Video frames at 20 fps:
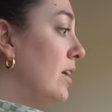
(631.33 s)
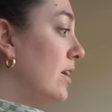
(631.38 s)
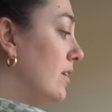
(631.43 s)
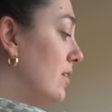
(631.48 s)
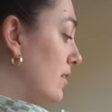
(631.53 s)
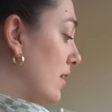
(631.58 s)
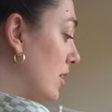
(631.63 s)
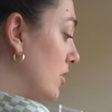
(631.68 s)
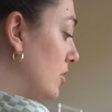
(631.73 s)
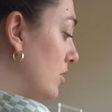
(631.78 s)

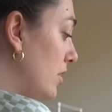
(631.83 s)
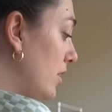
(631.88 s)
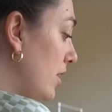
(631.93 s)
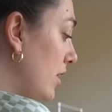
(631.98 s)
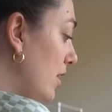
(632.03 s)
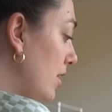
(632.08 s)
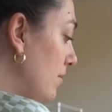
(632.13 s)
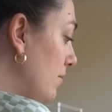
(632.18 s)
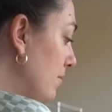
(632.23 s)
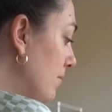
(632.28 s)
It's
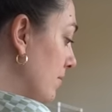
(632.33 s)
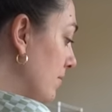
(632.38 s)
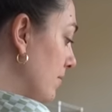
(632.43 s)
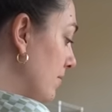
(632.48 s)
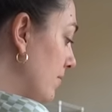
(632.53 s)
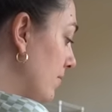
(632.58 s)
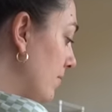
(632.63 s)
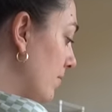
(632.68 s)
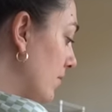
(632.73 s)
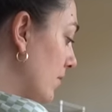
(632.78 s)
actually
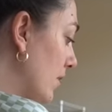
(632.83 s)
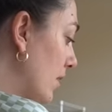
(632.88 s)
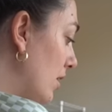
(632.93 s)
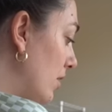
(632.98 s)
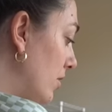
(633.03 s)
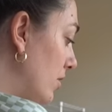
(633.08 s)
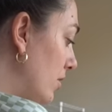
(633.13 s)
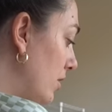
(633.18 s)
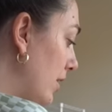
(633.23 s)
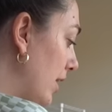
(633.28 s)
a
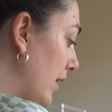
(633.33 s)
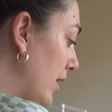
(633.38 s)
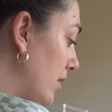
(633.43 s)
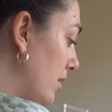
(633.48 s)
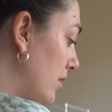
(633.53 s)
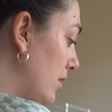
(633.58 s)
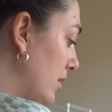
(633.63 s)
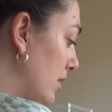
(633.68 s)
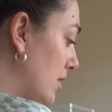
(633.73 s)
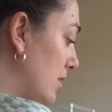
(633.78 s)
little
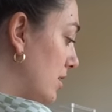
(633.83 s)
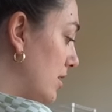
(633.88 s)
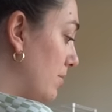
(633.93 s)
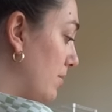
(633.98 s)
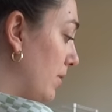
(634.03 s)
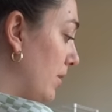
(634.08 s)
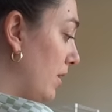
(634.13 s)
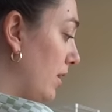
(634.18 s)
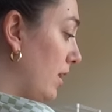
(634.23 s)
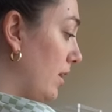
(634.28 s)
later than I
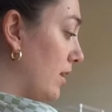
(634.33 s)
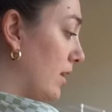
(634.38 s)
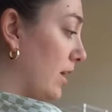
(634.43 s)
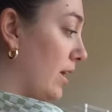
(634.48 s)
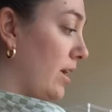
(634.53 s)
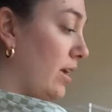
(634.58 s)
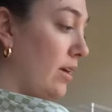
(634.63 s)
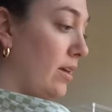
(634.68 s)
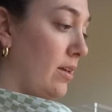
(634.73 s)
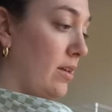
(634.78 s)
typically
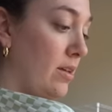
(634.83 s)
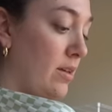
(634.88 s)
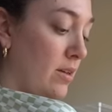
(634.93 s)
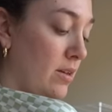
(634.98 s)
like